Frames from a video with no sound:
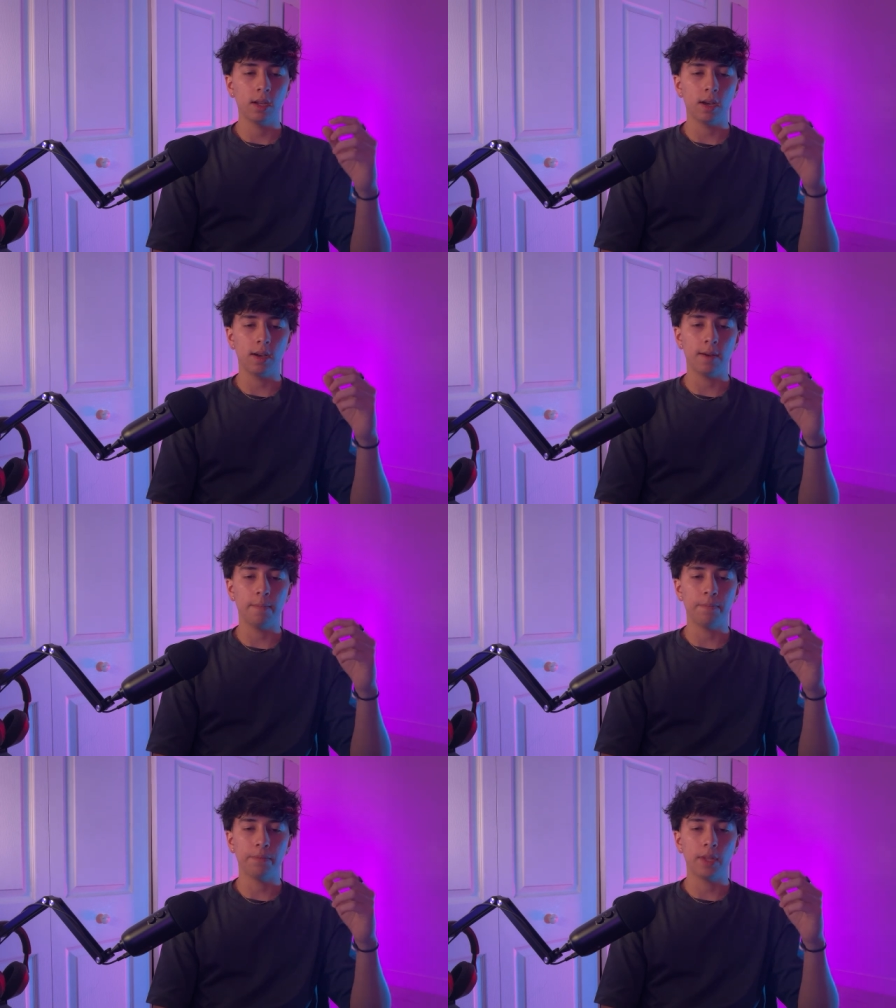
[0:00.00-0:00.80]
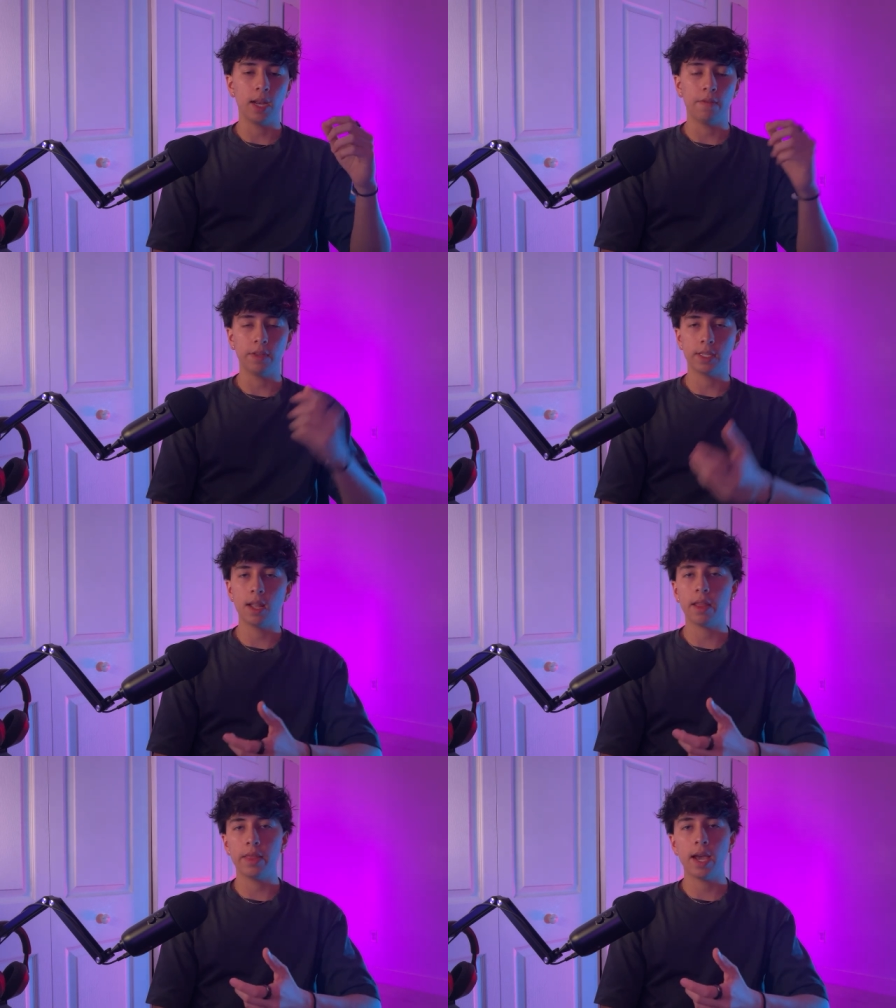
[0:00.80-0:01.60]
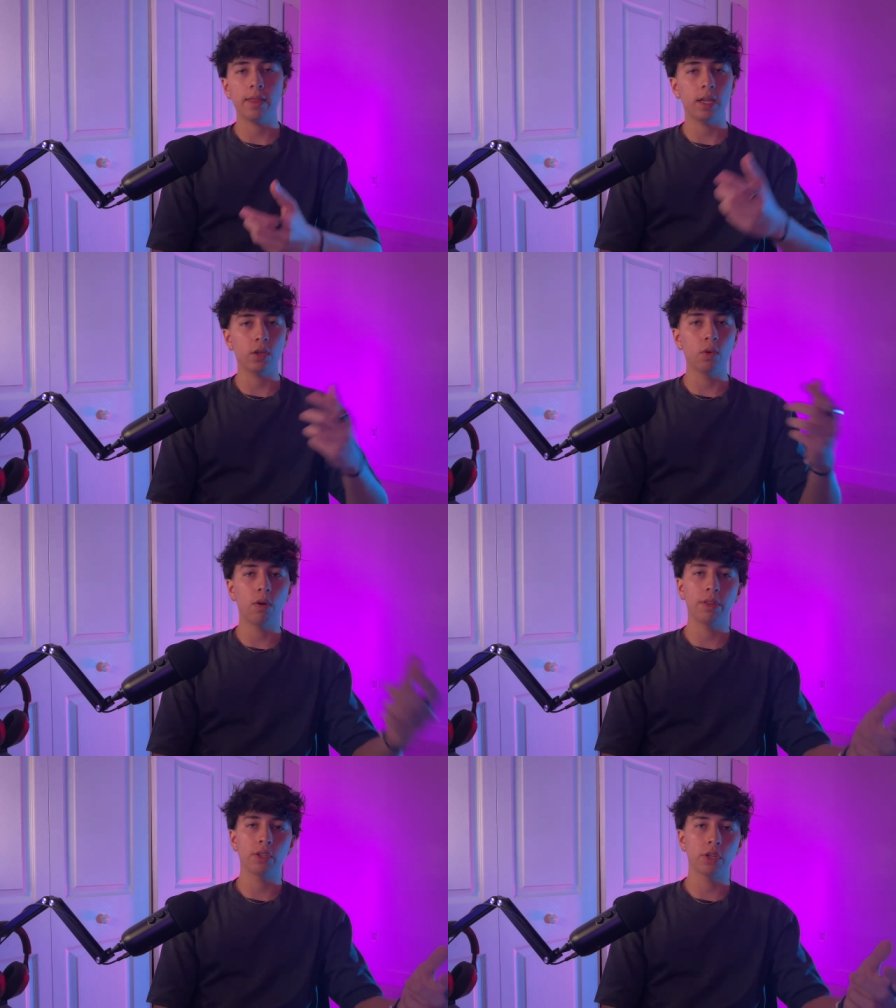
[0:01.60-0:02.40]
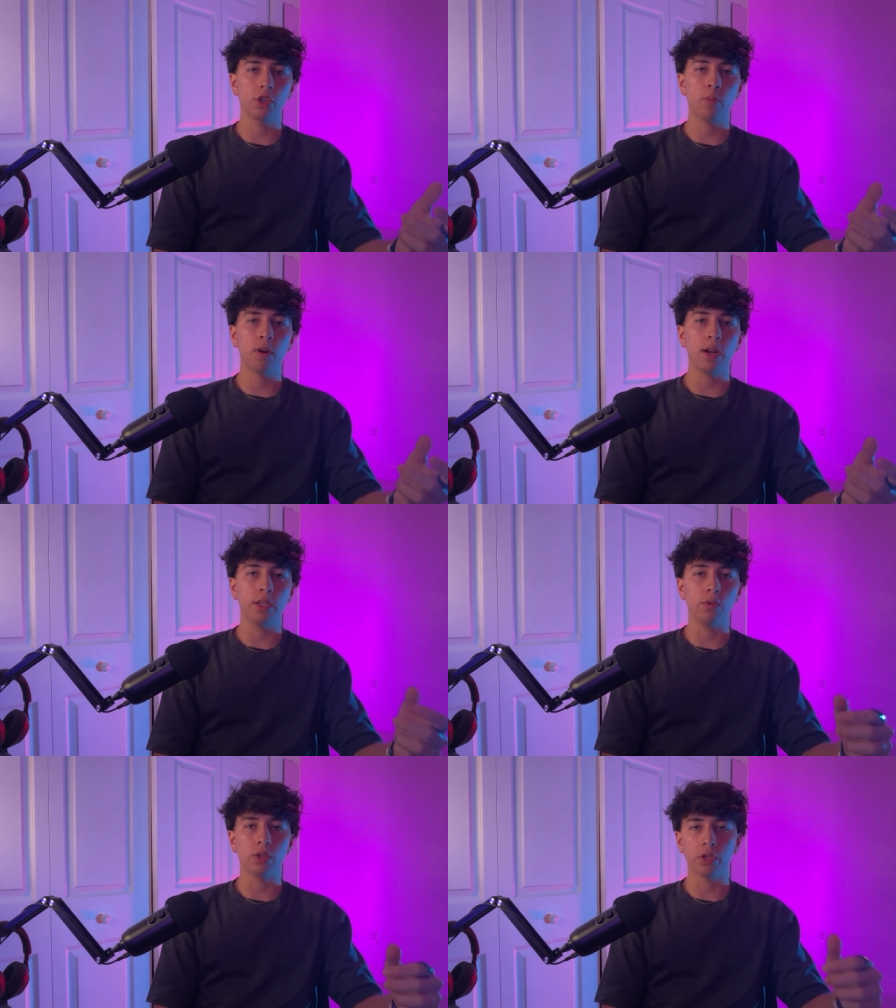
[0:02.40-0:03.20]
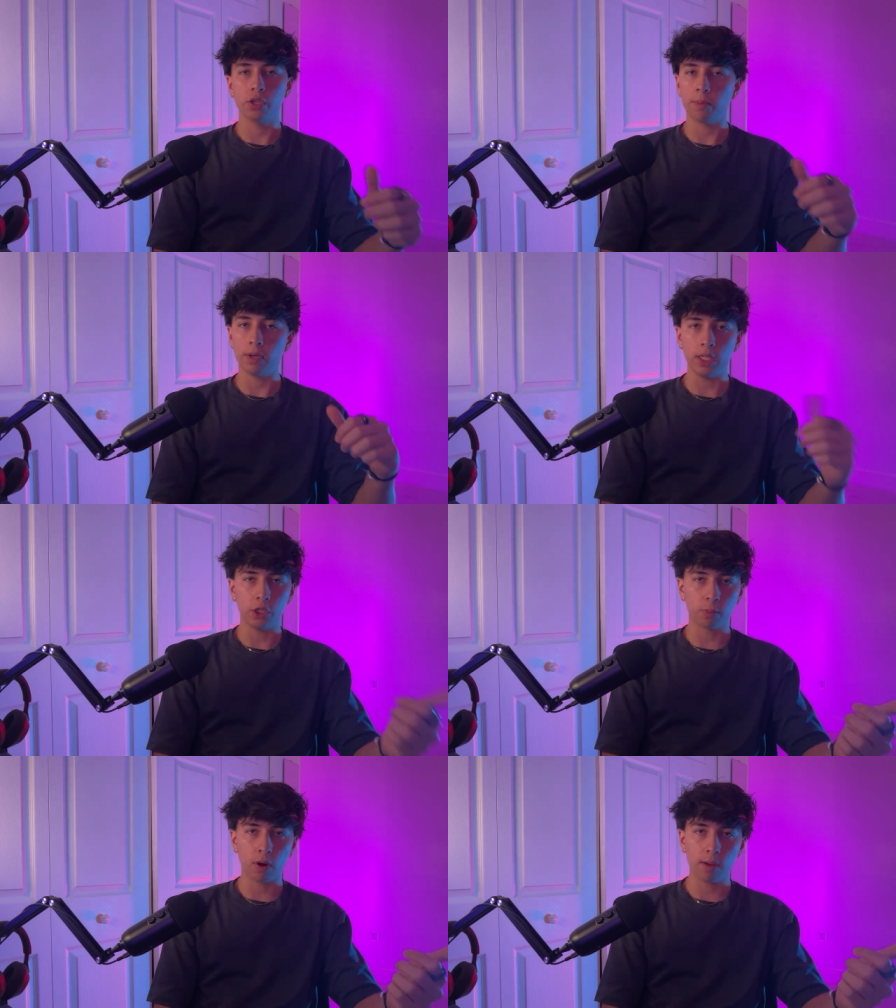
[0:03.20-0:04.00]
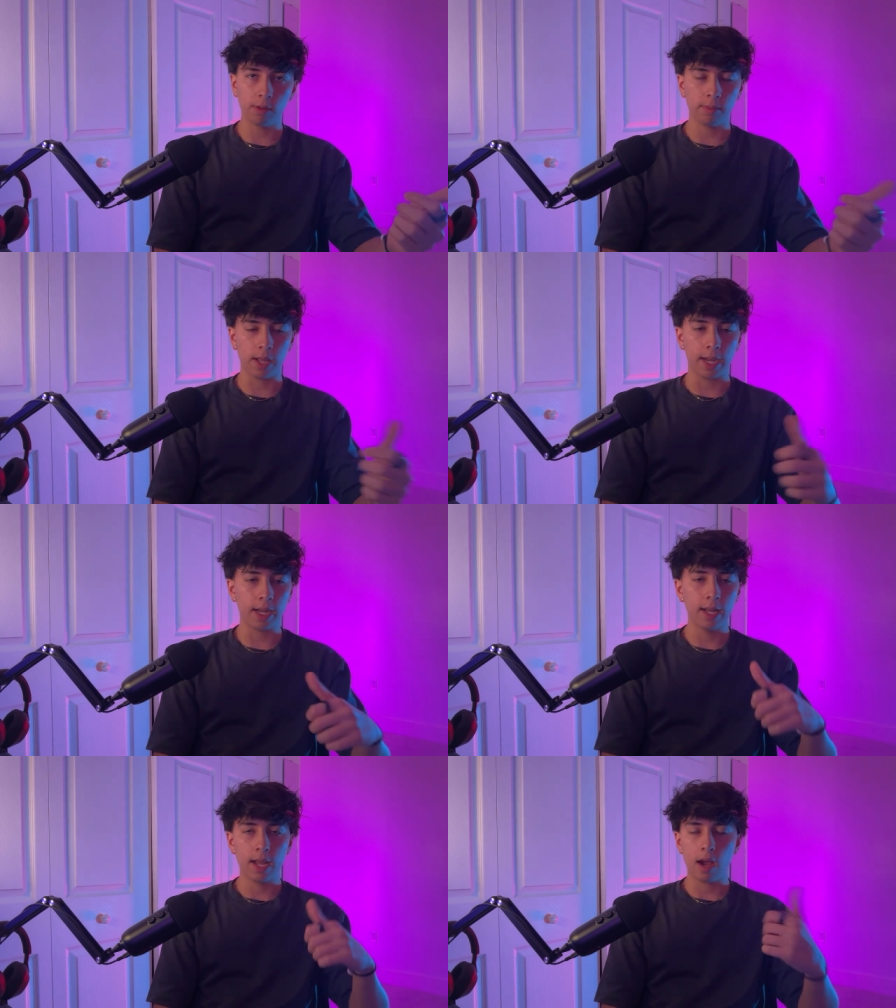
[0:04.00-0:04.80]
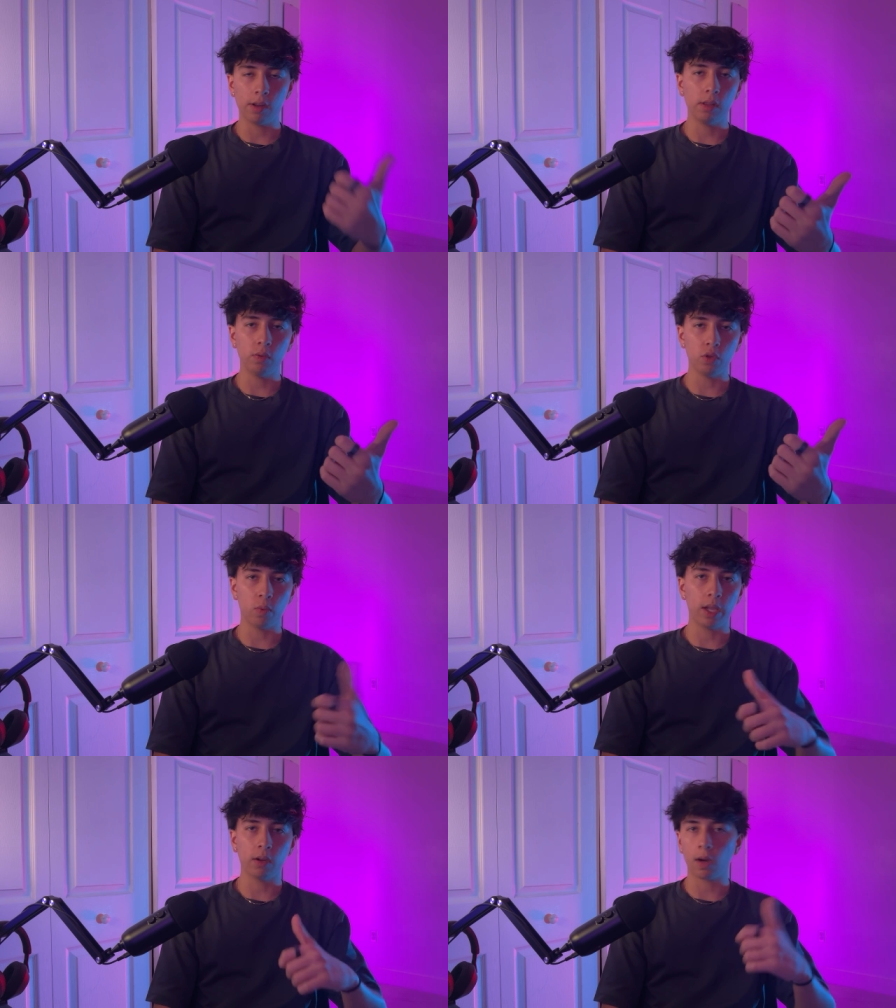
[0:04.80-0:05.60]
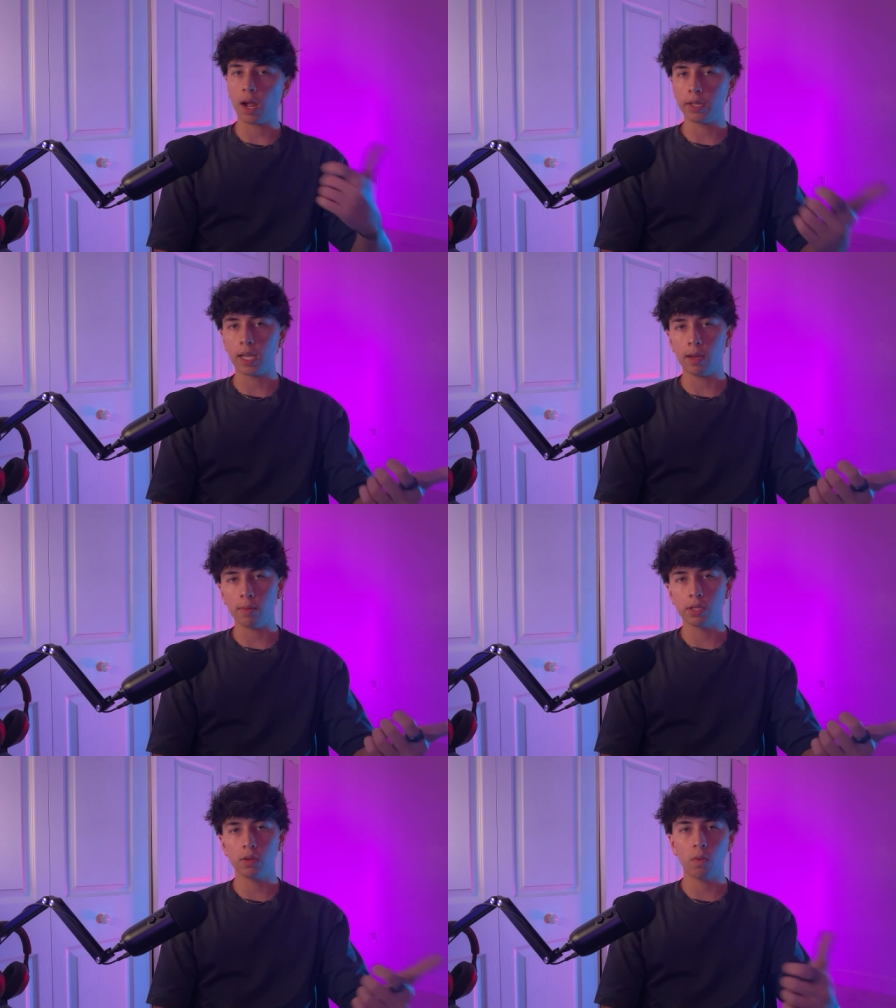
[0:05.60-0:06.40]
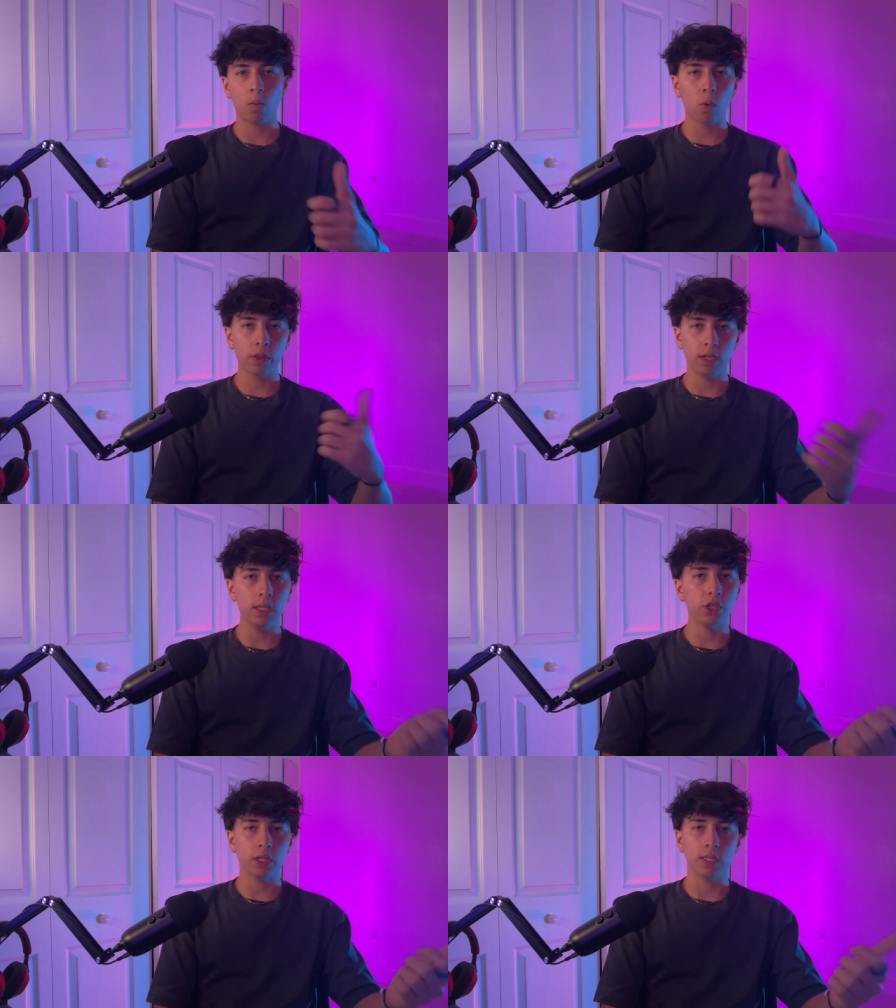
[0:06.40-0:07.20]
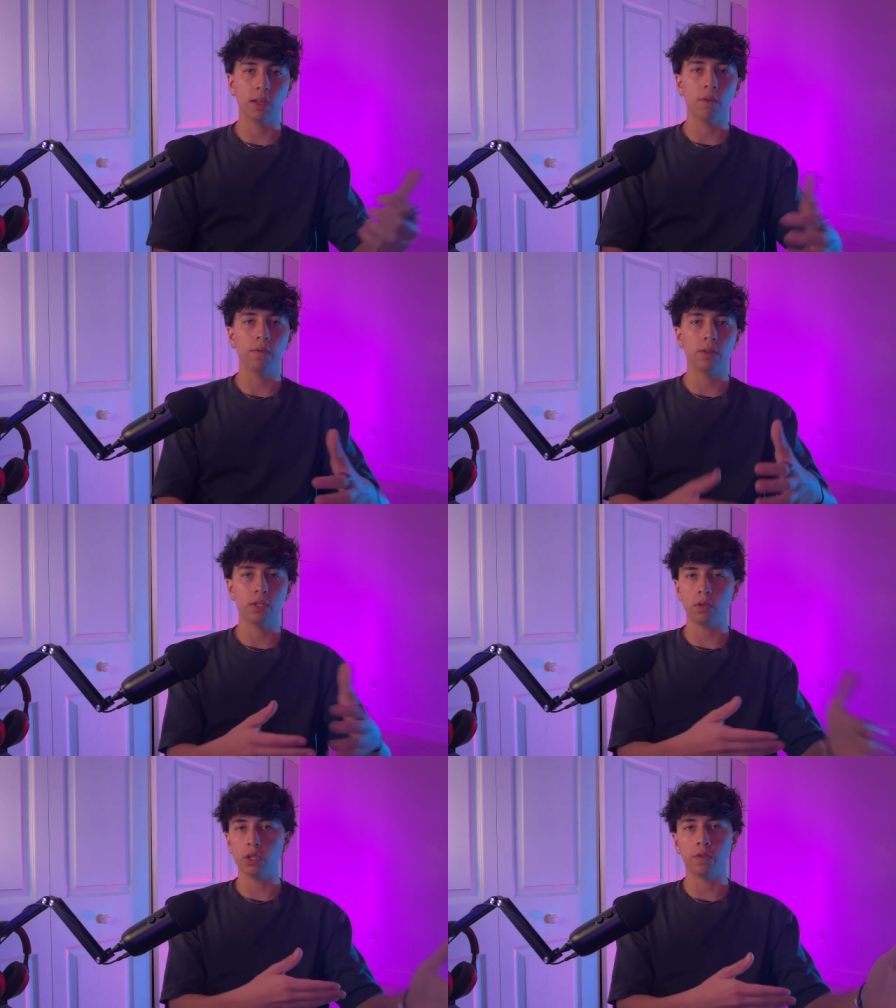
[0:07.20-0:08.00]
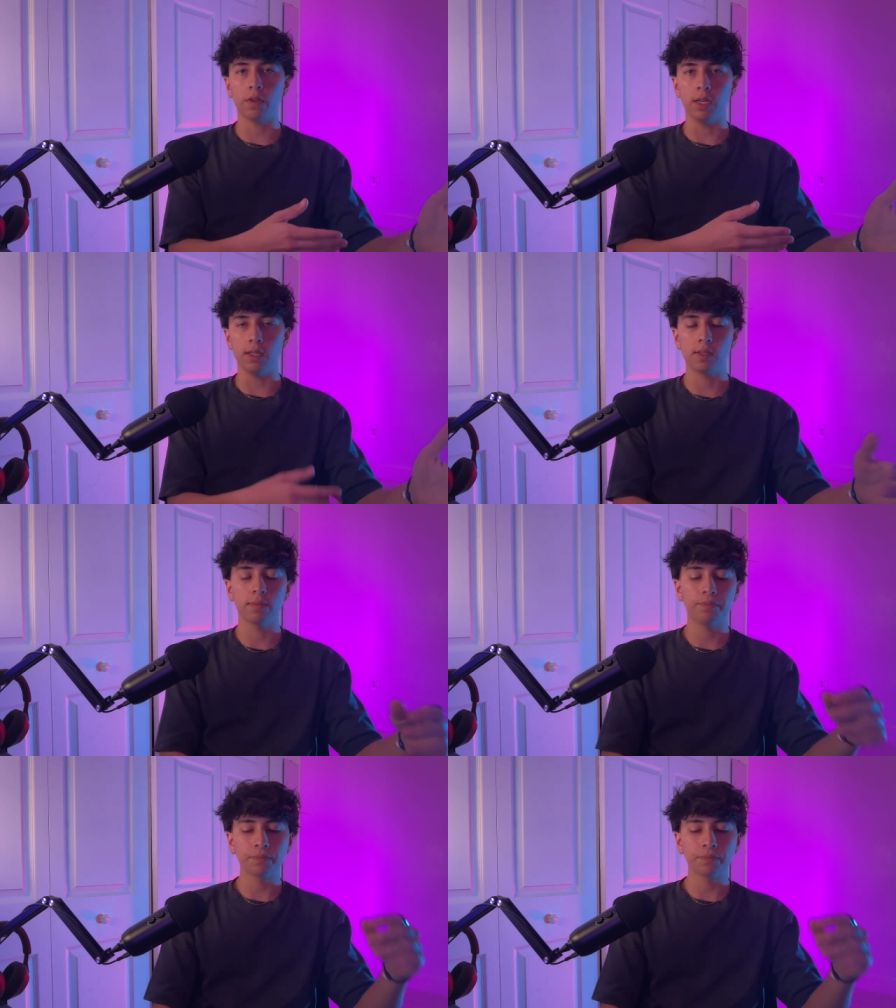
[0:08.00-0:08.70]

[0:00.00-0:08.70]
And if it's not that, then you go on the search bar and you search up a niche problem like how to lose weight or how to gain muscle, or the niche itself, so just fitness.